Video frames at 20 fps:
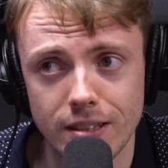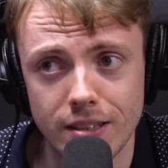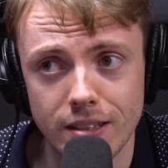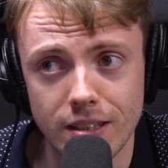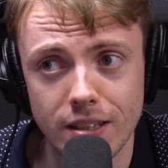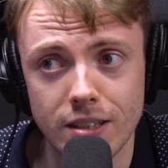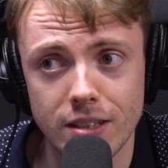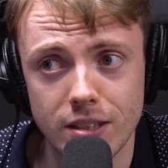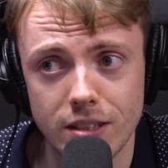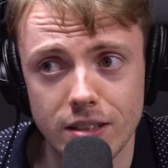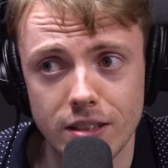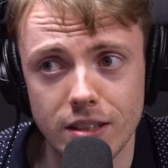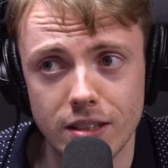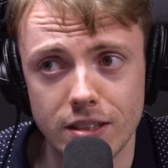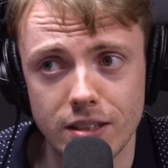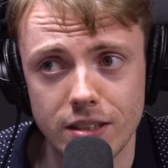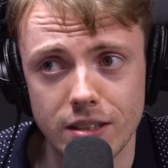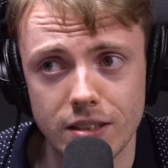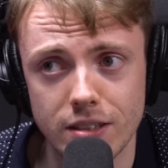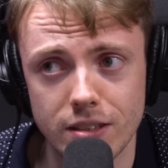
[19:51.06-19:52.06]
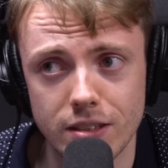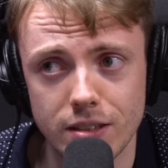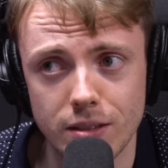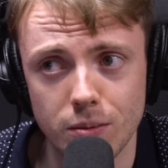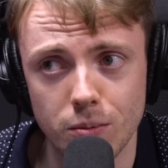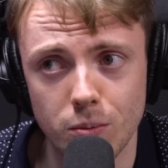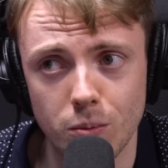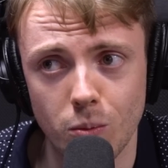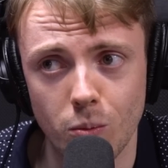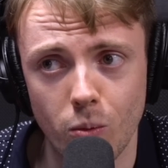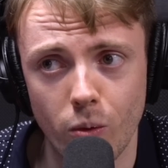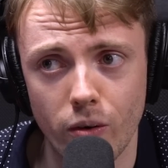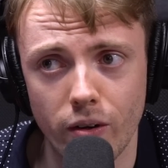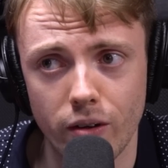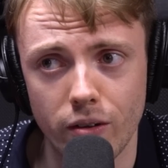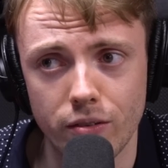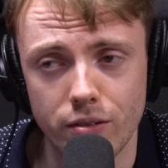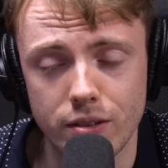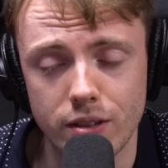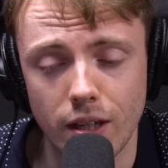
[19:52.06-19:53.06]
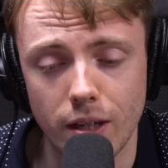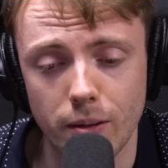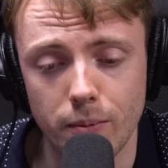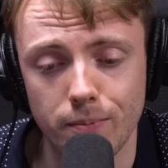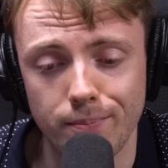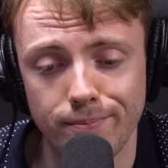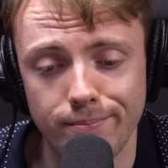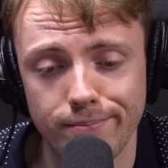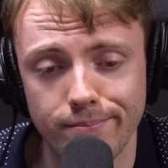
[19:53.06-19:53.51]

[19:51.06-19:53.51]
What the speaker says: This is 1 out of 10.